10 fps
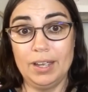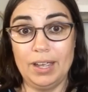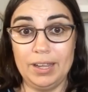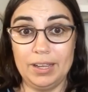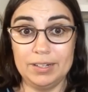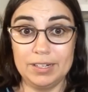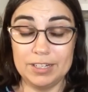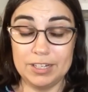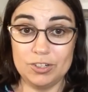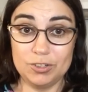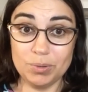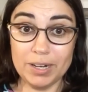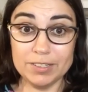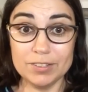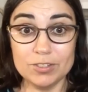and indigenous
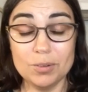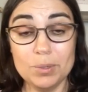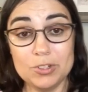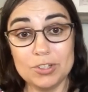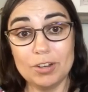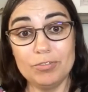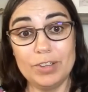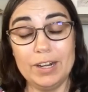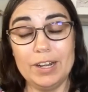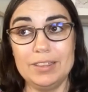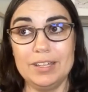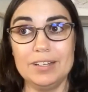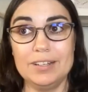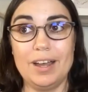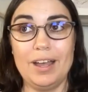rights and so much stuff. And I think,
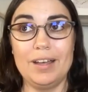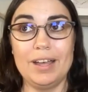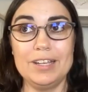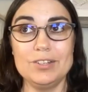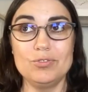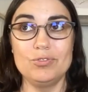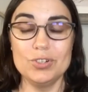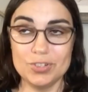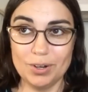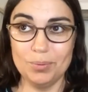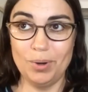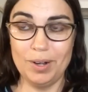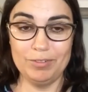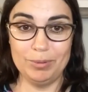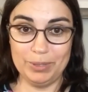I, I guess first I want
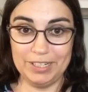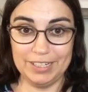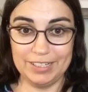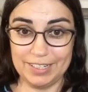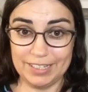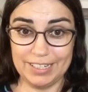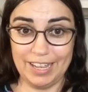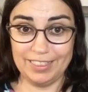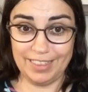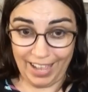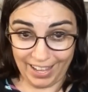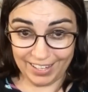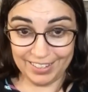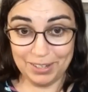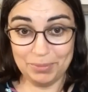everybody to, to get that.
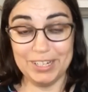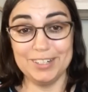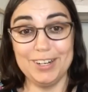And then we can